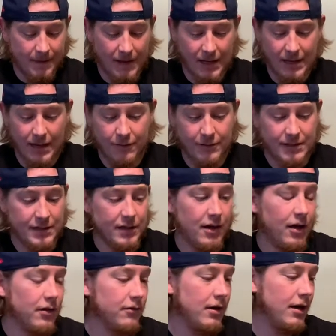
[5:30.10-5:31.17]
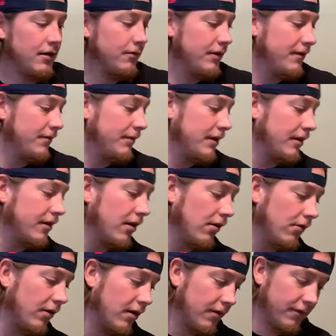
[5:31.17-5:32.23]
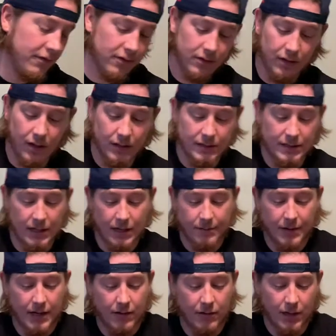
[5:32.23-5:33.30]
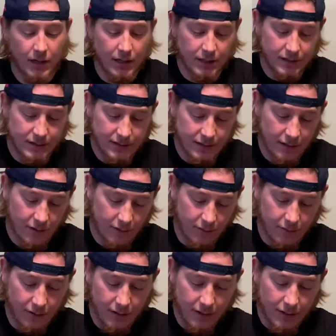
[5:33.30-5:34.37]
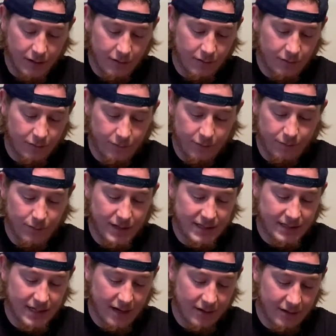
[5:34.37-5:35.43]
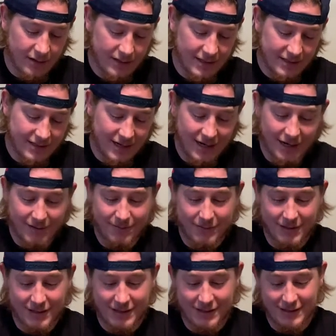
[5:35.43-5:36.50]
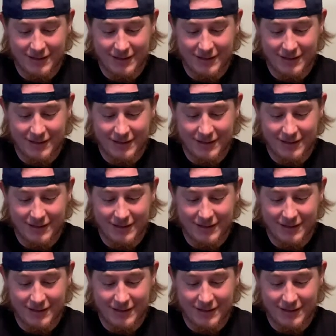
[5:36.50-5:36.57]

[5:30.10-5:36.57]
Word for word: that was in Colorado. We haven't been in Colorado for a long time now, so missed out on this guy, but